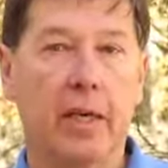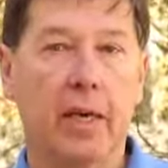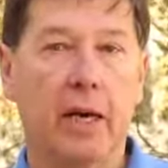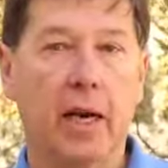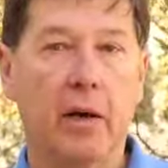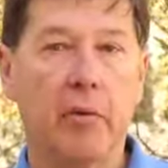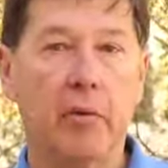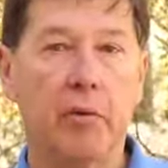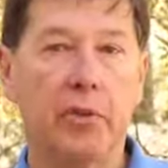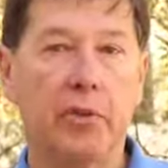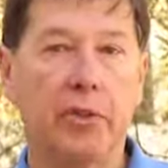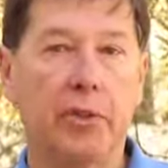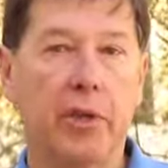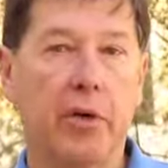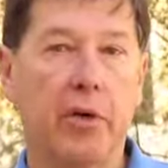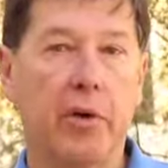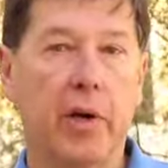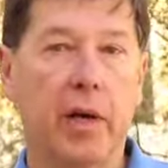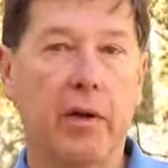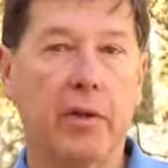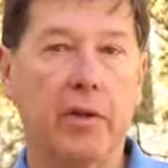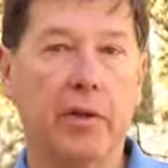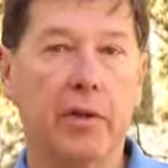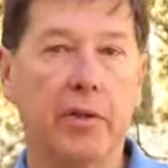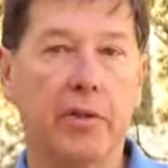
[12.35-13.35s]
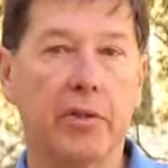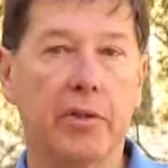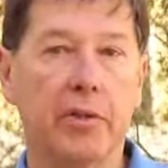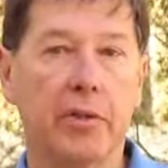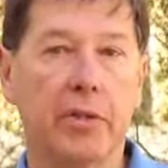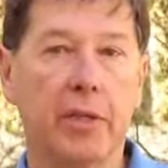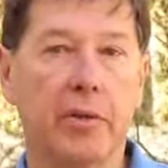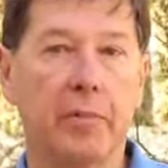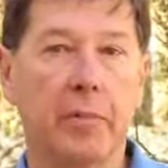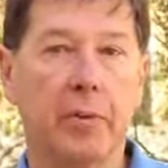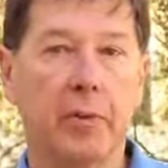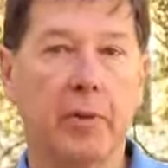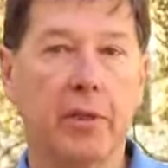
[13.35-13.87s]
I will show how to use
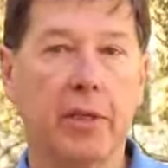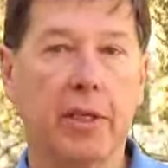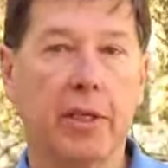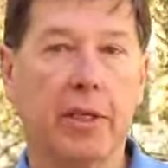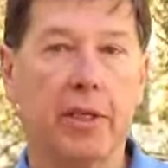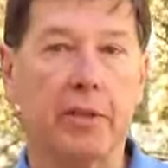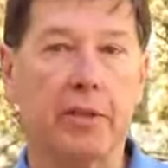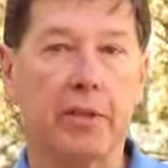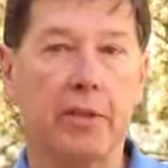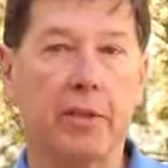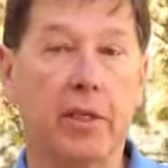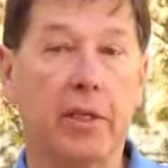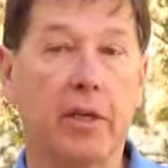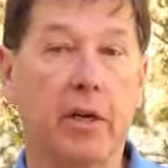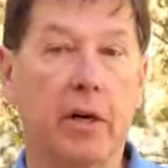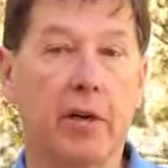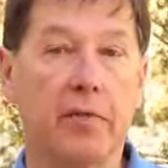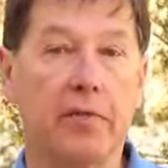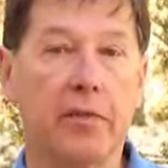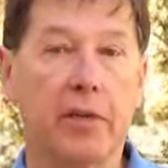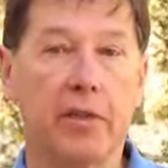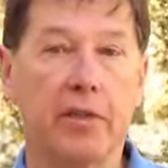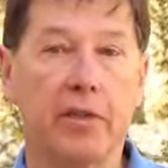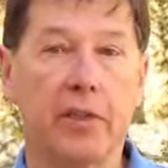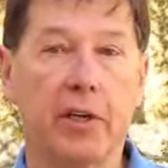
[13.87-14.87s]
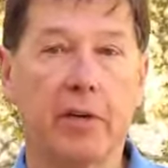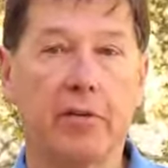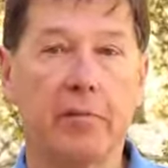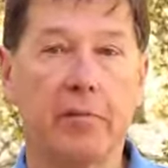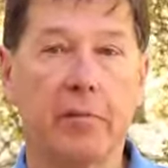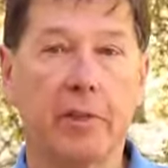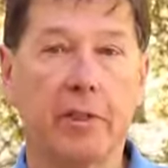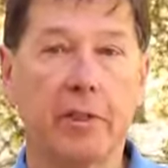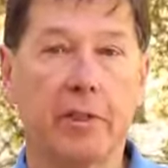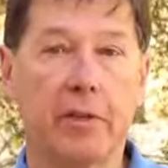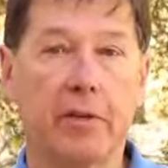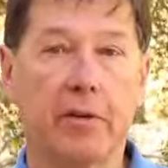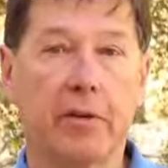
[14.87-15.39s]
simple lists and off-the-shelf
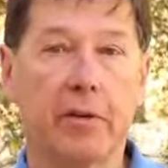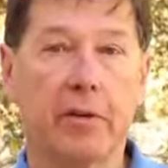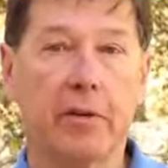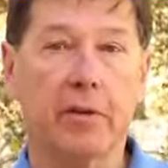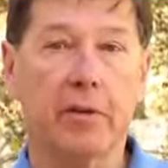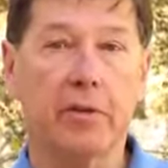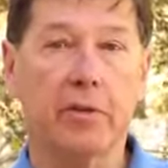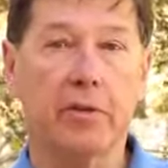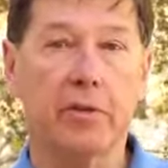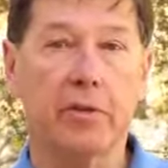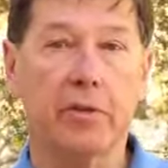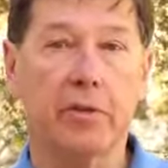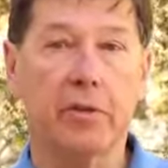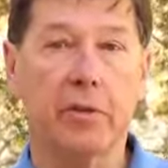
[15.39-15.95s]
materials